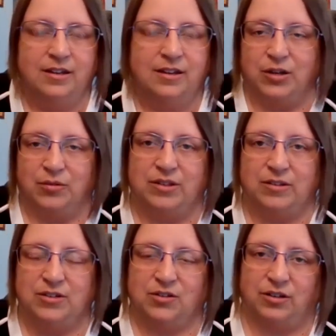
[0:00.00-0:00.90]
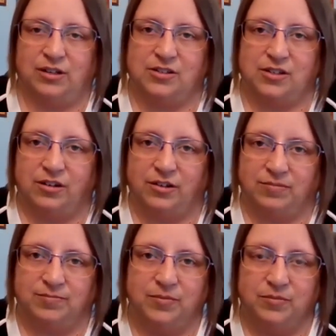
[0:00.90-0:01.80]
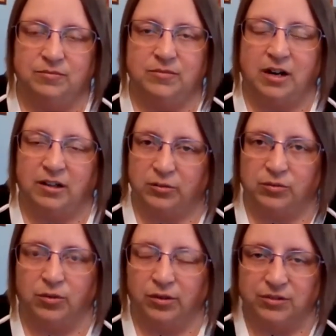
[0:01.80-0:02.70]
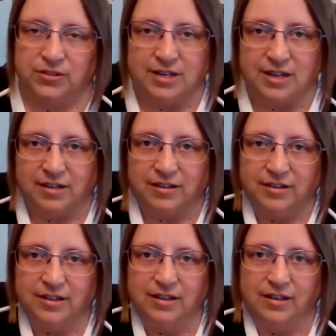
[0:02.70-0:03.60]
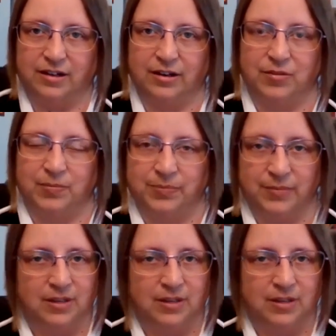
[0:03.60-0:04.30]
These are considered Hollywood royalty, you know,